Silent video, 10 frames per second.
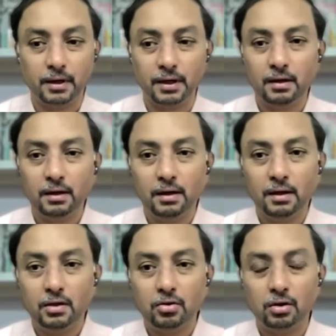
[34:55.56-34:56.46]
right?
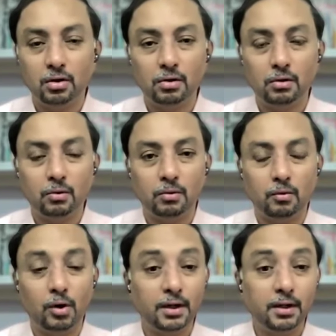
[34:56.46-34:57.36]

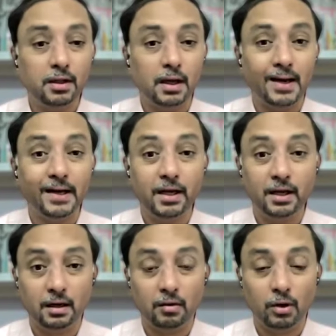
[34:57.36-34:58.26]
So what is the
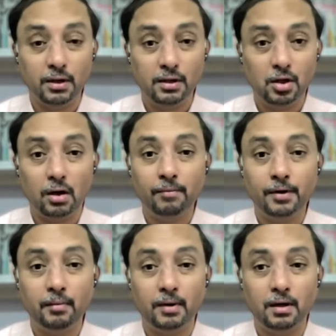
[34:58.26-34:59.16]
ideal? What is the
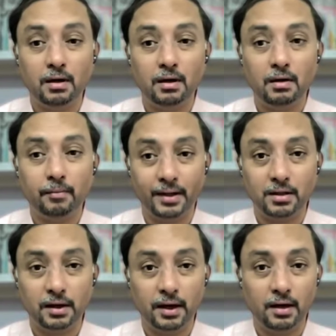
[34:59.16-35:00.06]
optimal
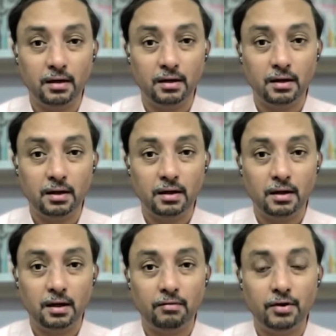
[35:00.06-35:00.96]
breath rate
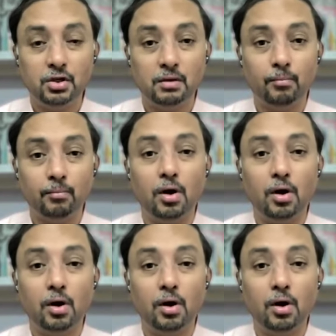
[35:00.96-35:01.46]
at which your